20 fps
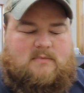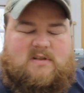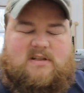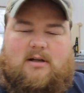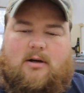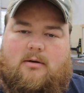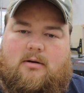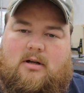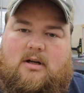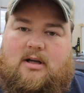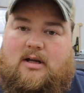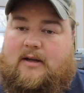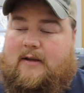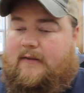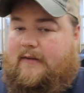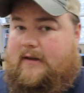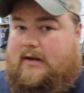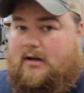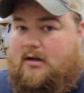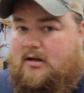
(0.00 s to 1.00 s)
So
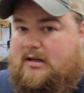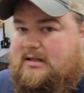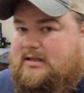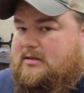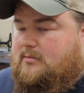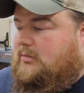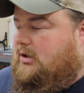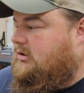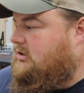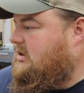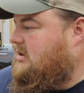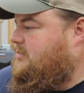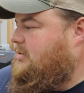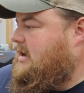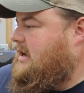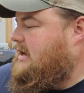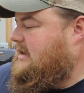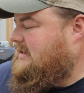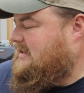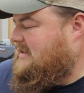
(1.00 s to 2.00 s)
there is the
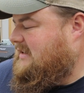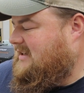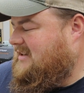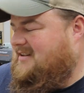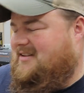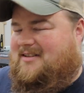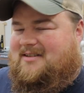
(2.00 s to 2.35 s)
multi-pass.